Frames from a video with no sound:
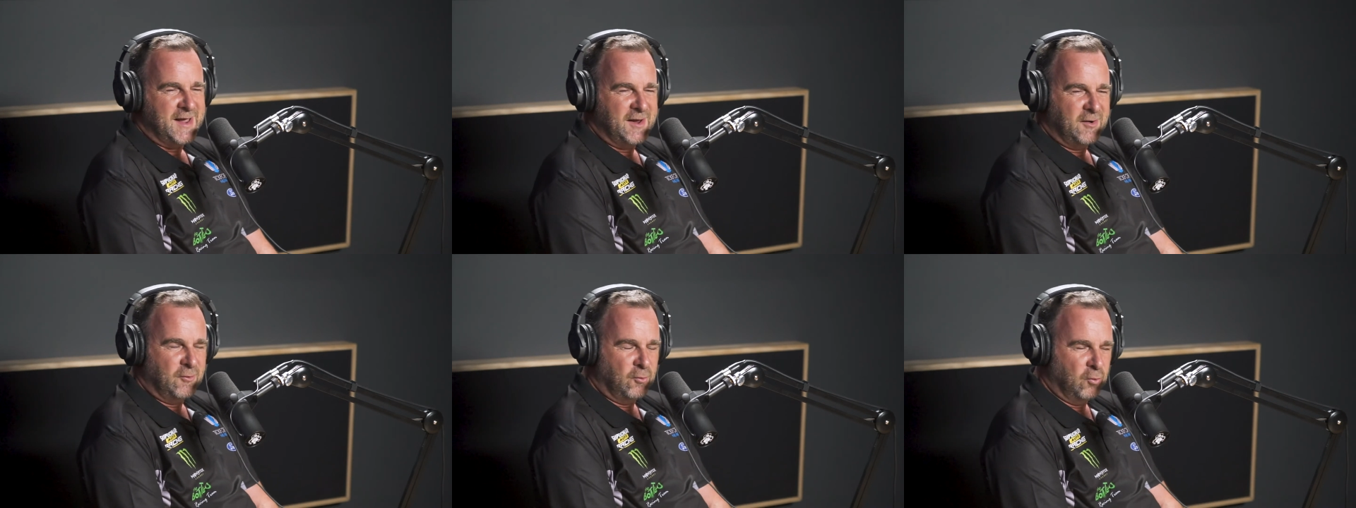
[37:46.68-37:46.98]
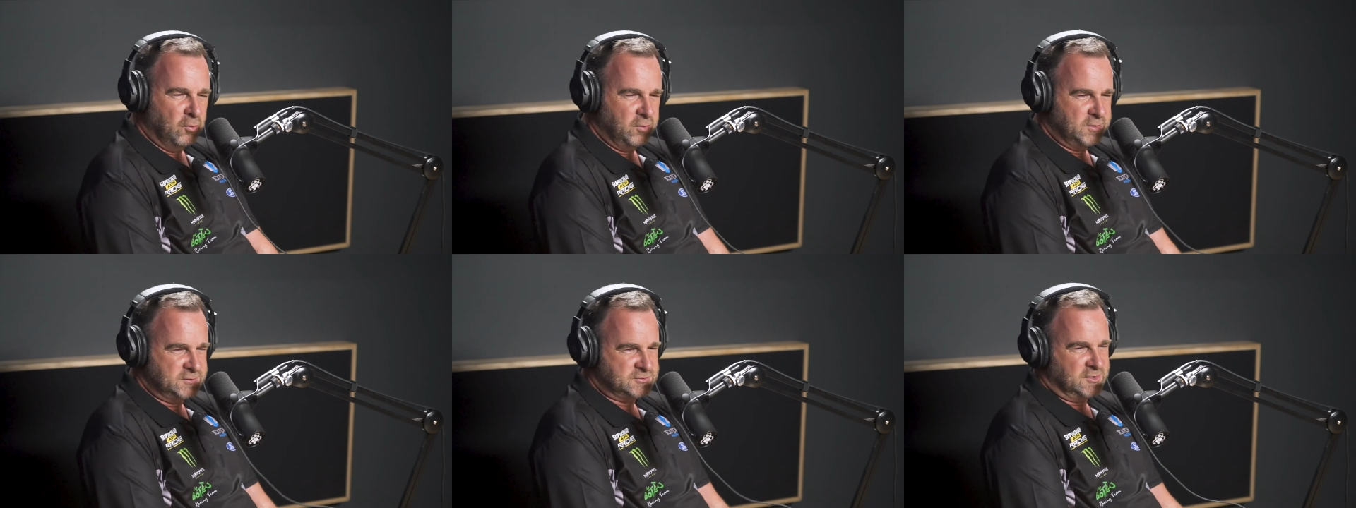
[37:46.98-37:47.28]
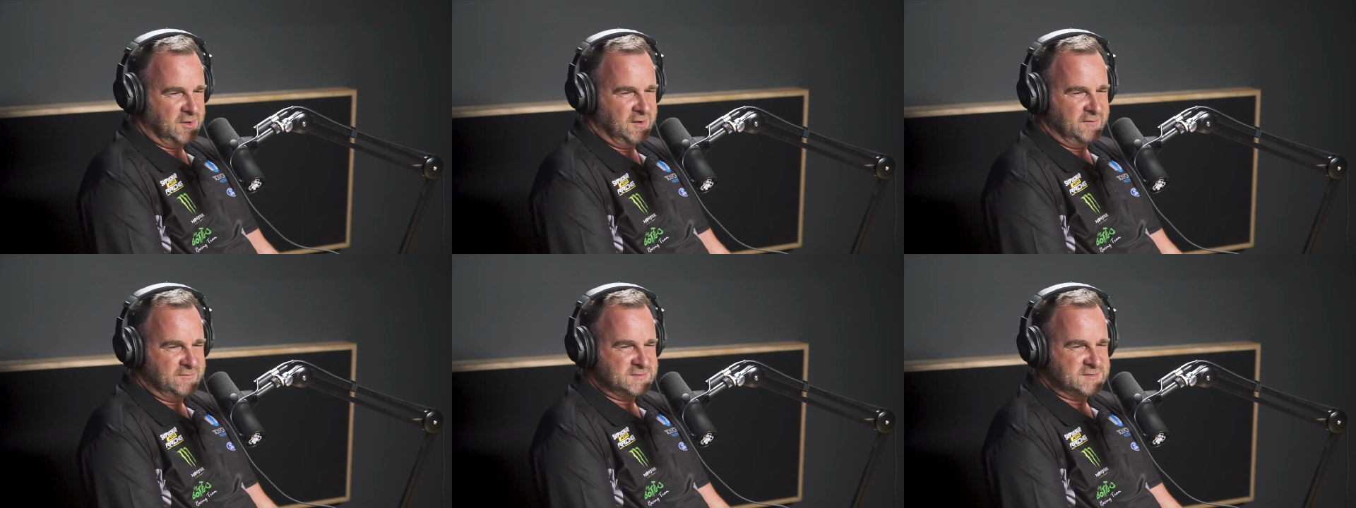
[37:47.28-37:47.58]
All the
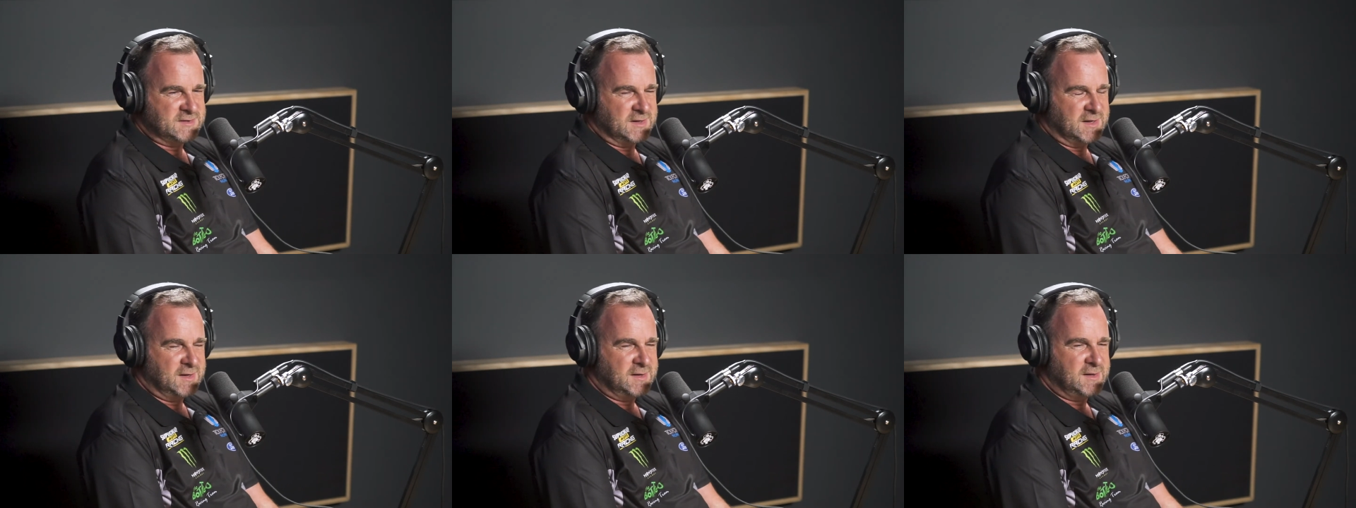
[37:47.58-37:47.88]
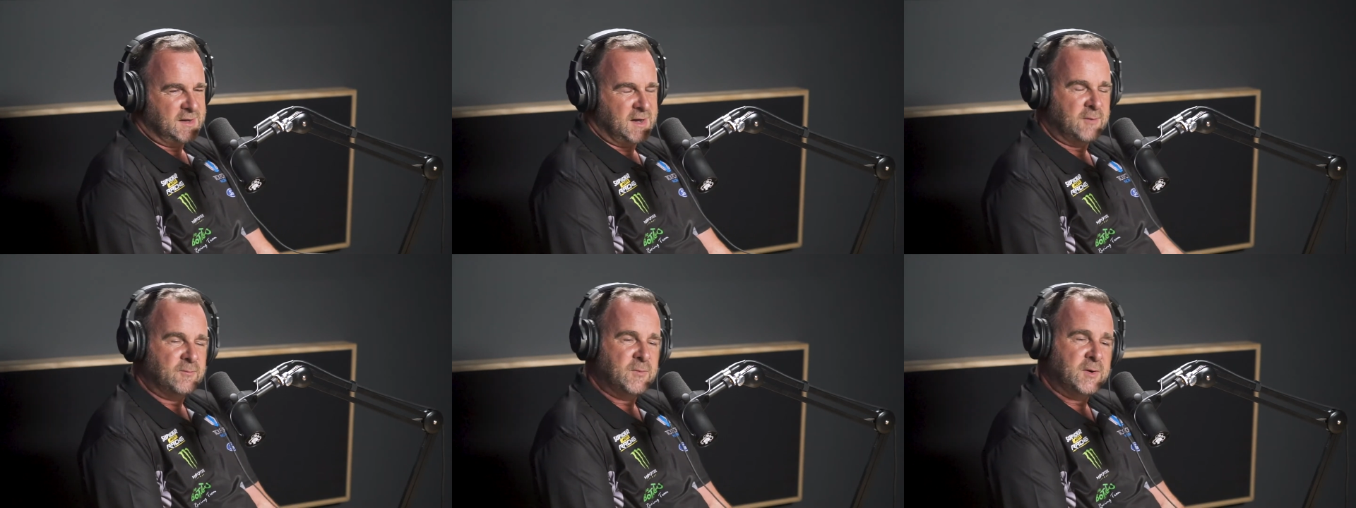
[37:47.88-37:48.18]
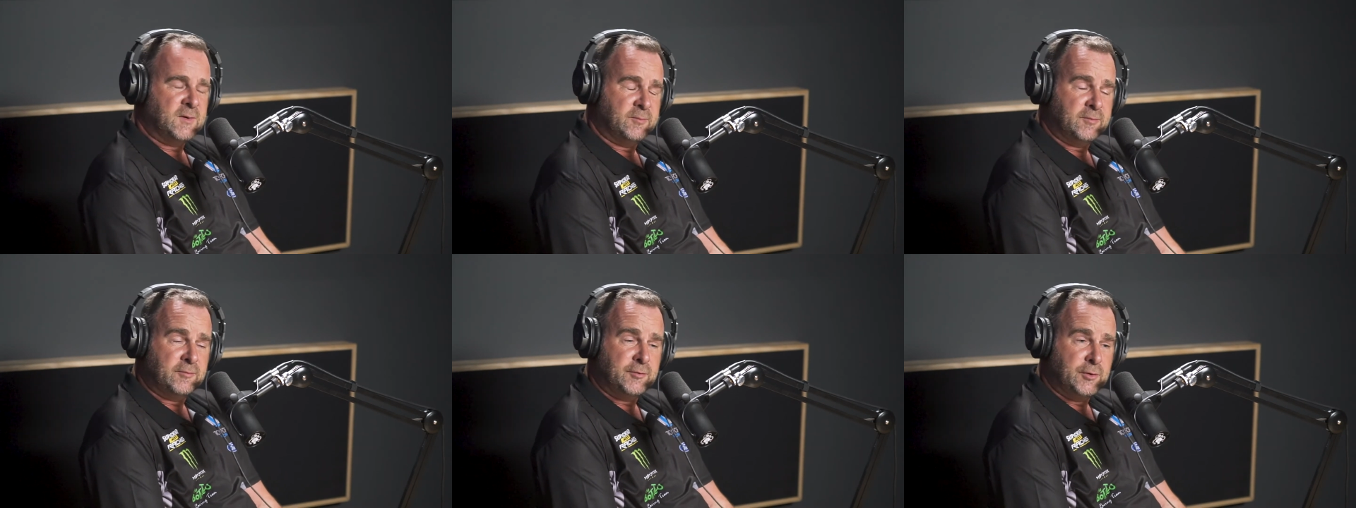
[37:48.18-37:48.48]
drivers there, and
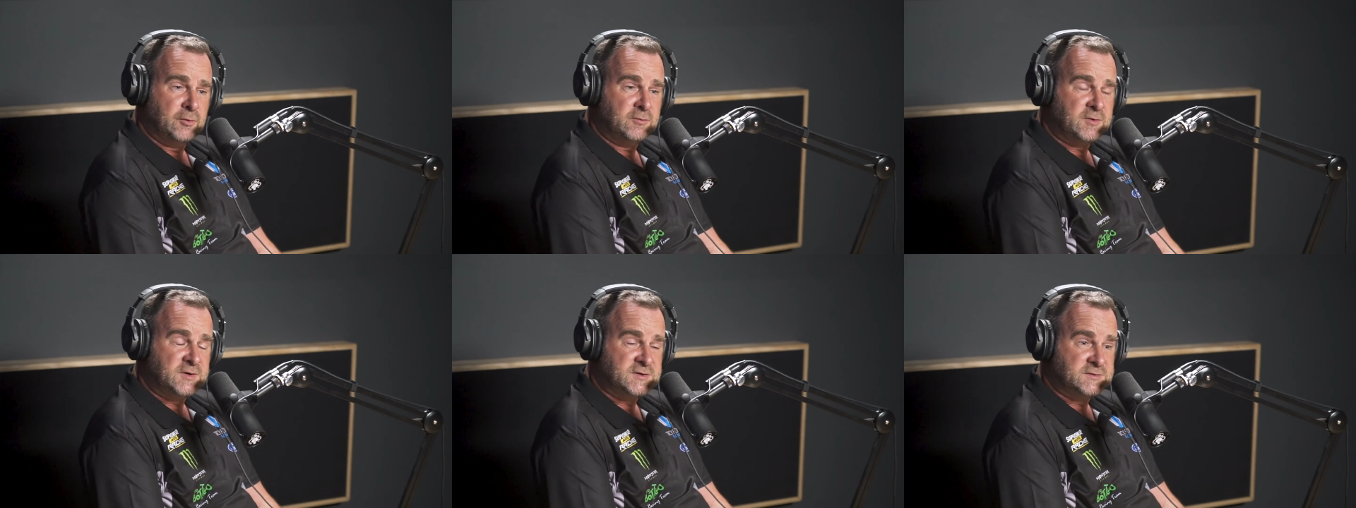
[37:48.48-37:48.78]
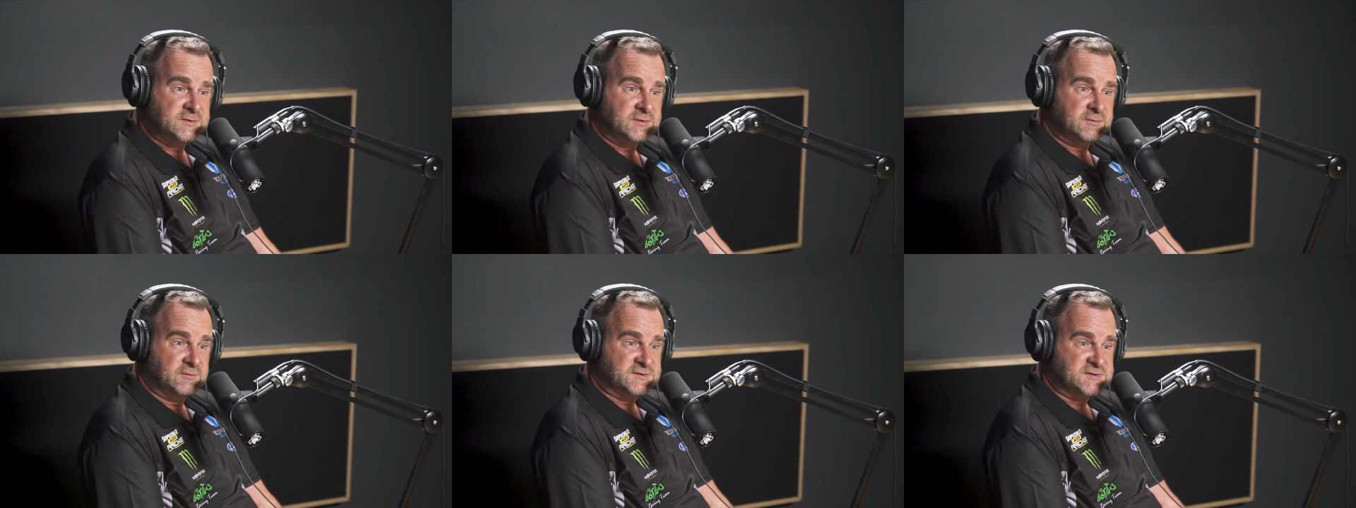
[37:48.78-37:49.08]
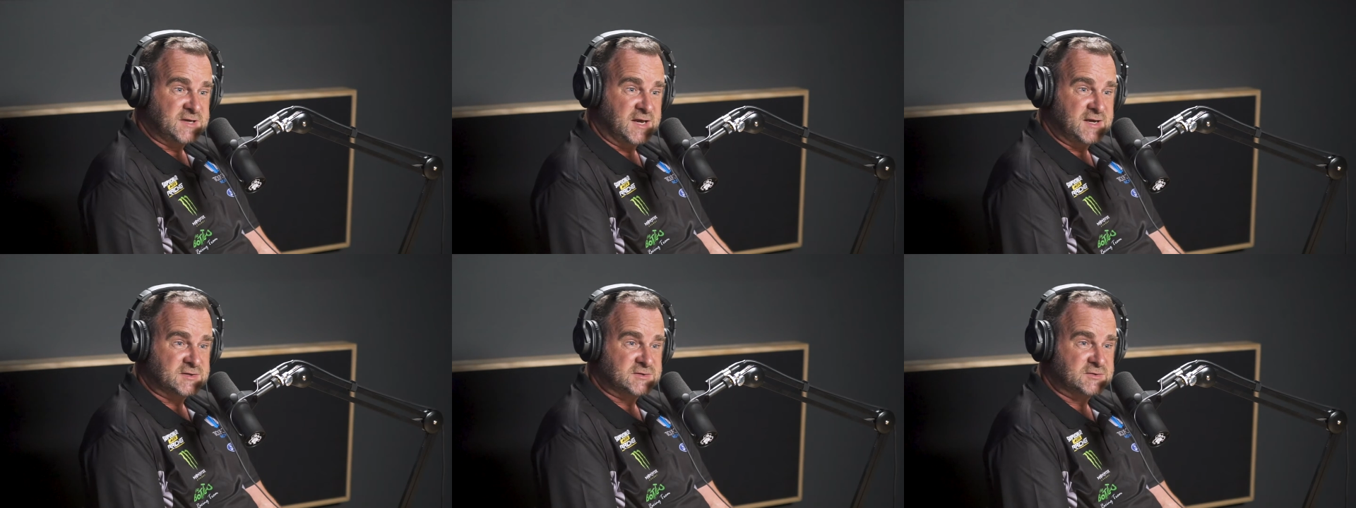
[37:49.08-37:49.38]
we'd always do a
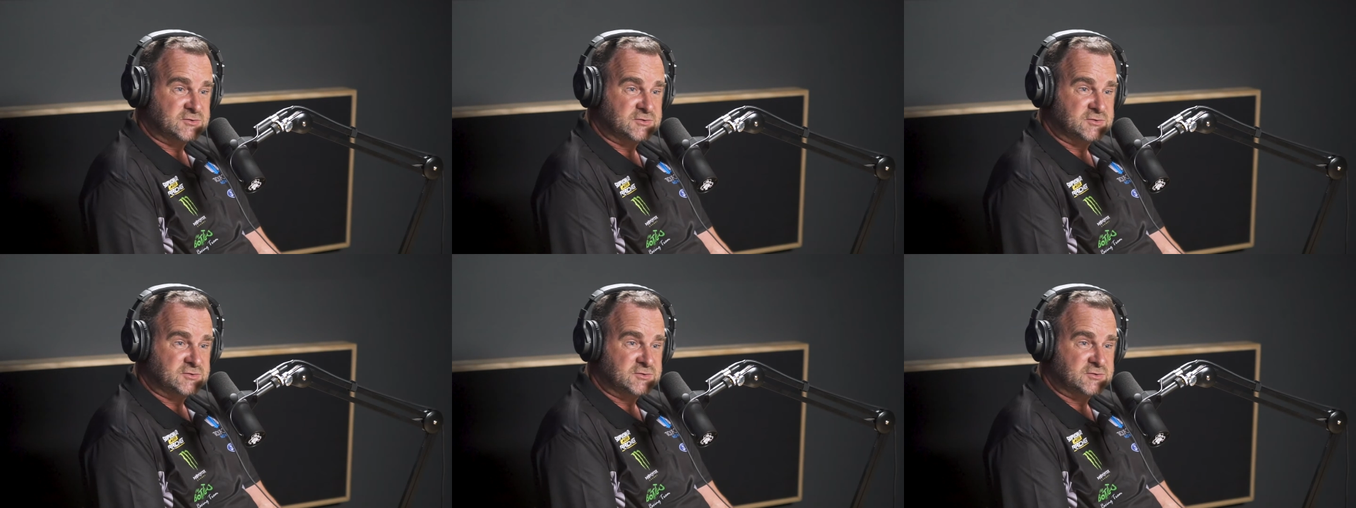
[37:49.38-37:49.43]
test